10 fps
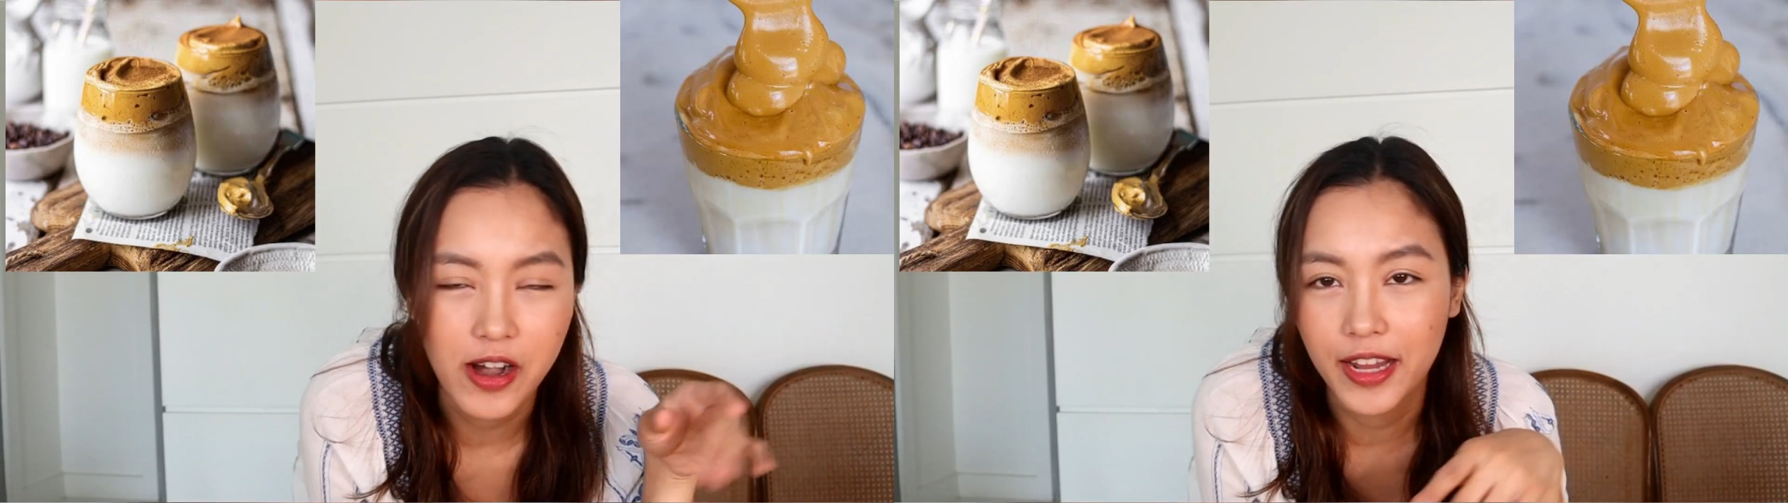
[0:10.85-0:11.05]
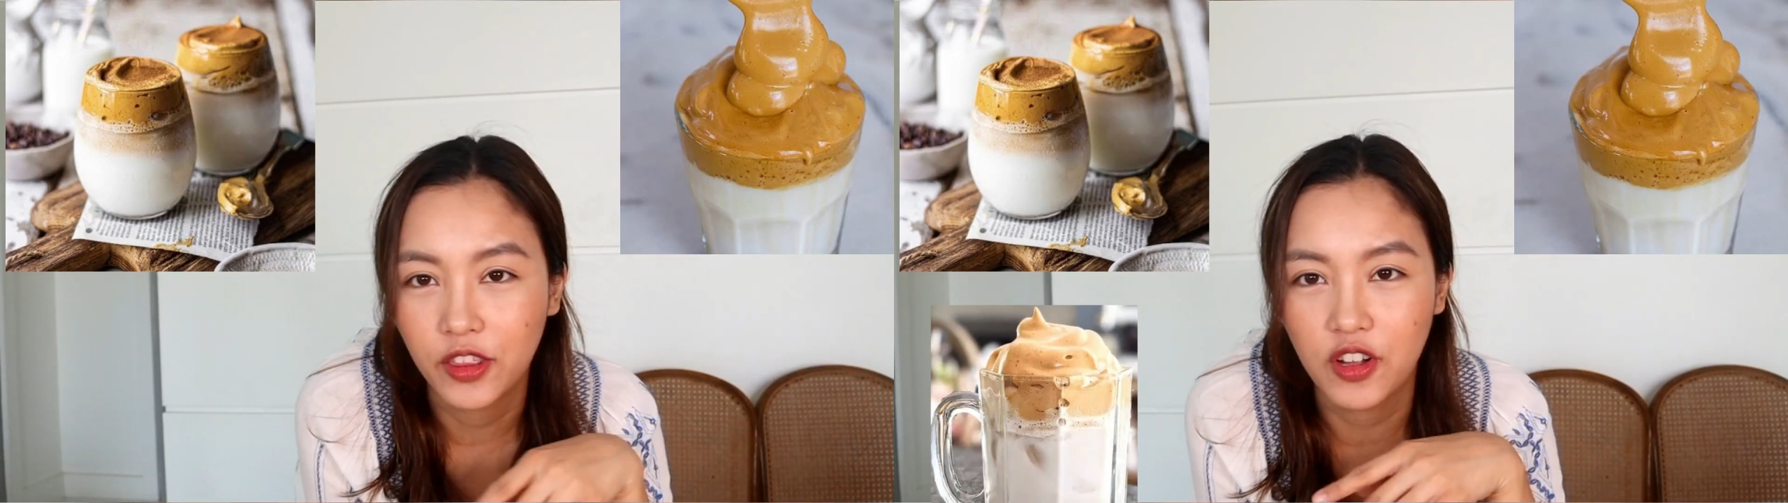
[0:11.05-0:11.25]

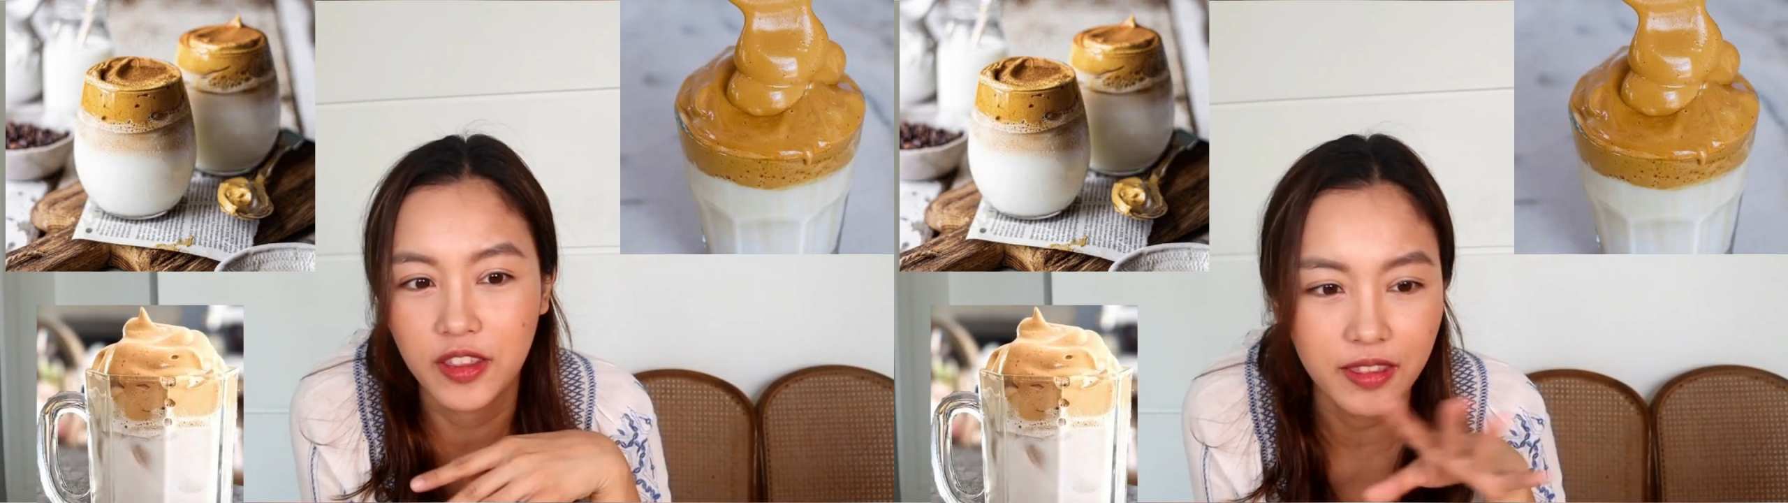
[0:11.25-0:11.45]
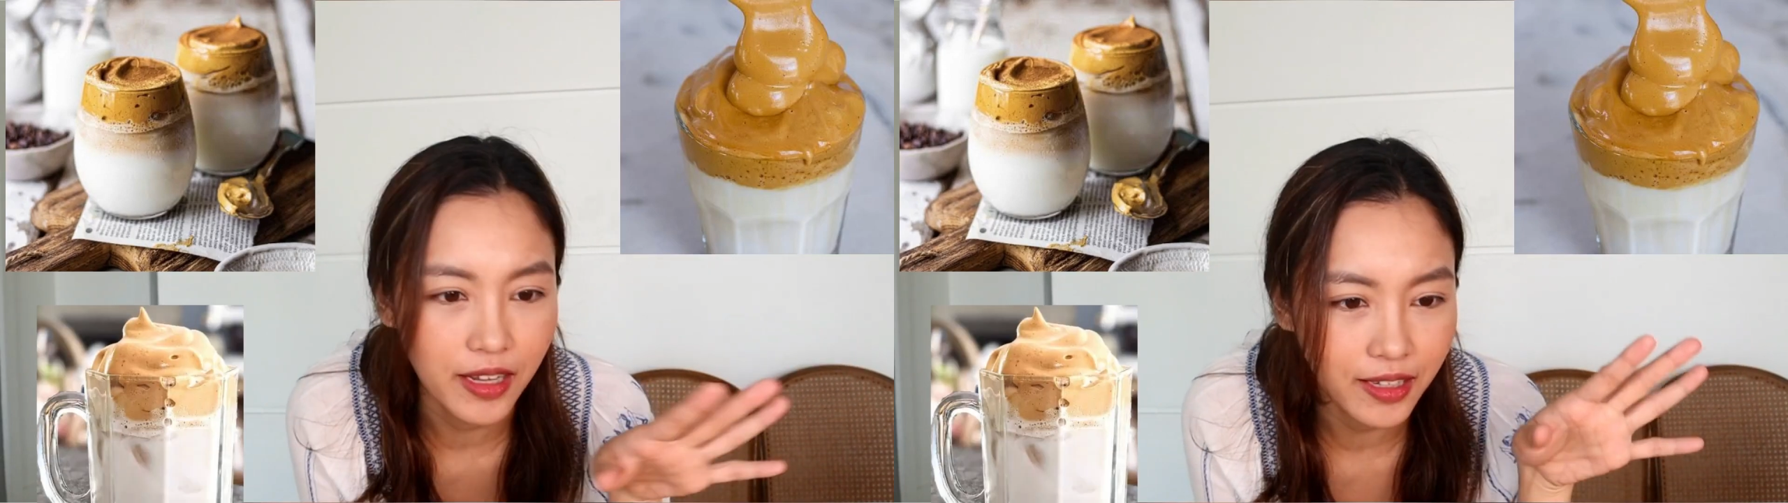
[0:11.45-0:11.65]
right? On
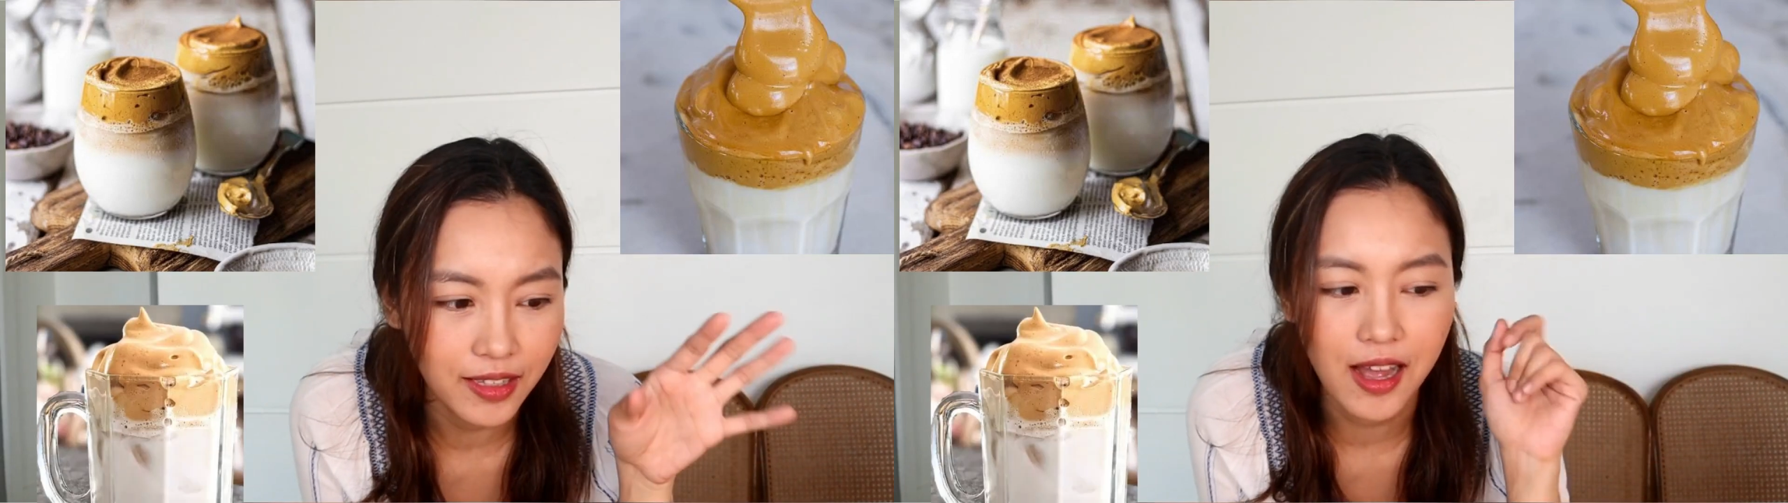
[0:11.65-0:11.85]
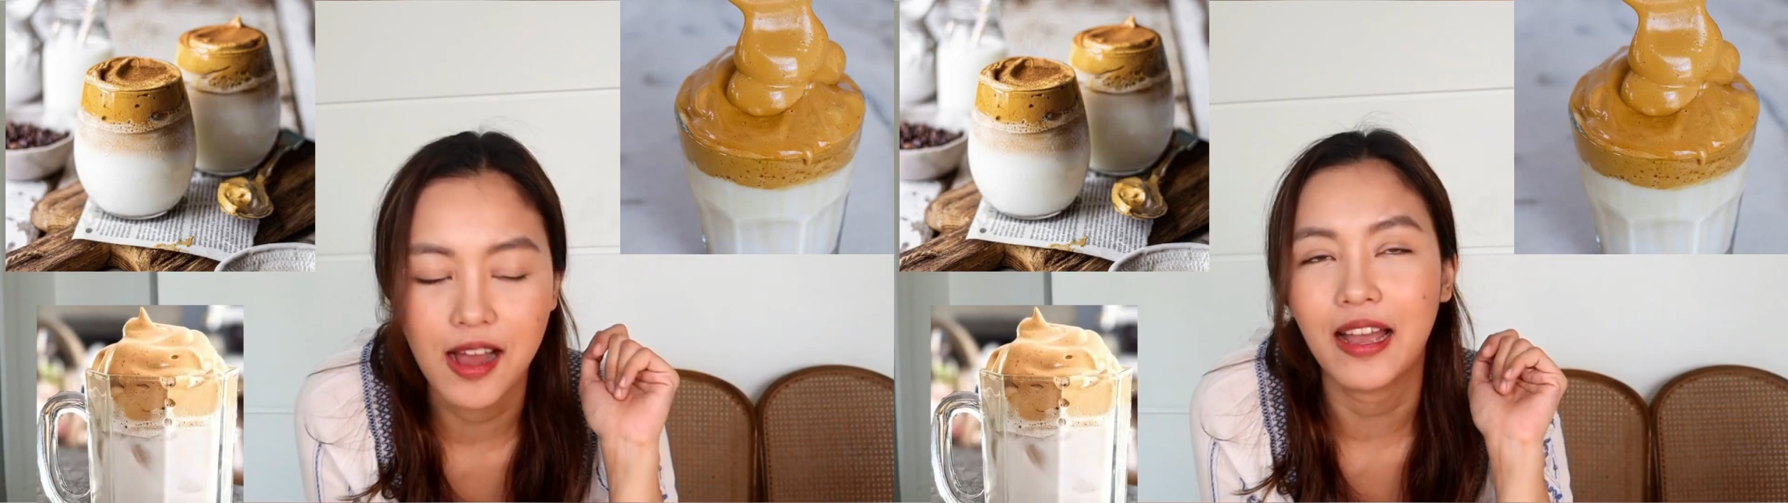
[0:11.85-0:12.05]

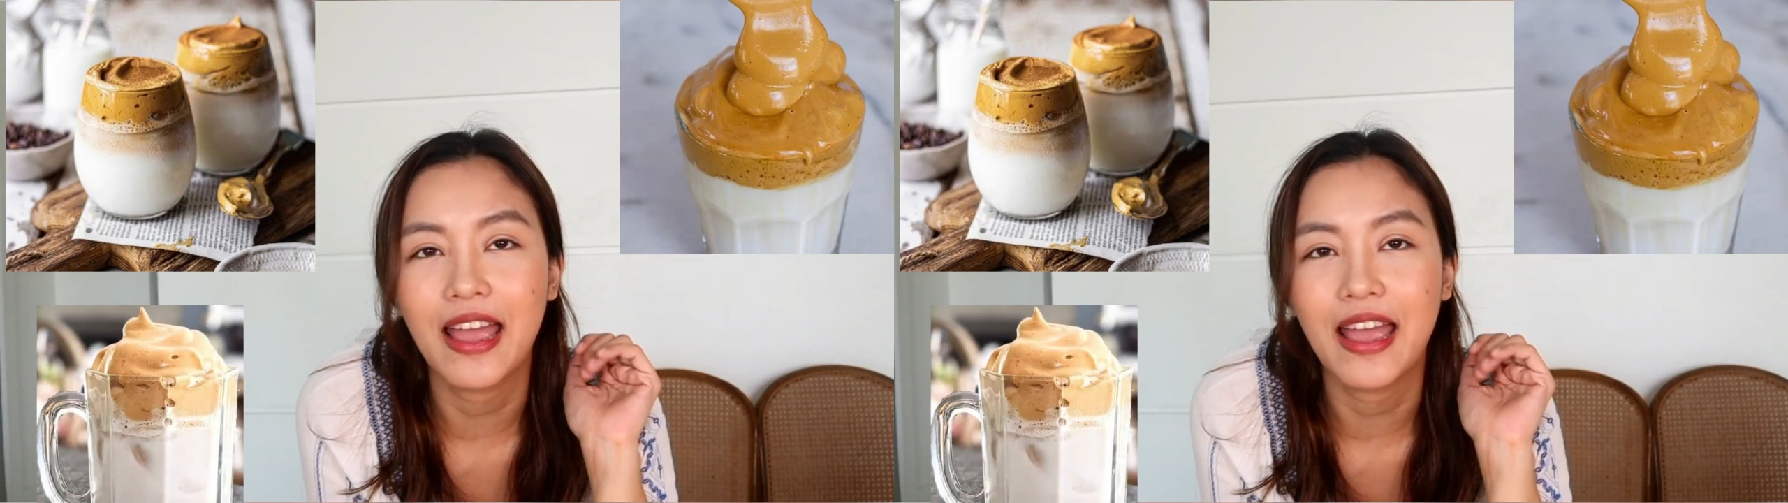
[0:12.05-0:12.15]
TikTok,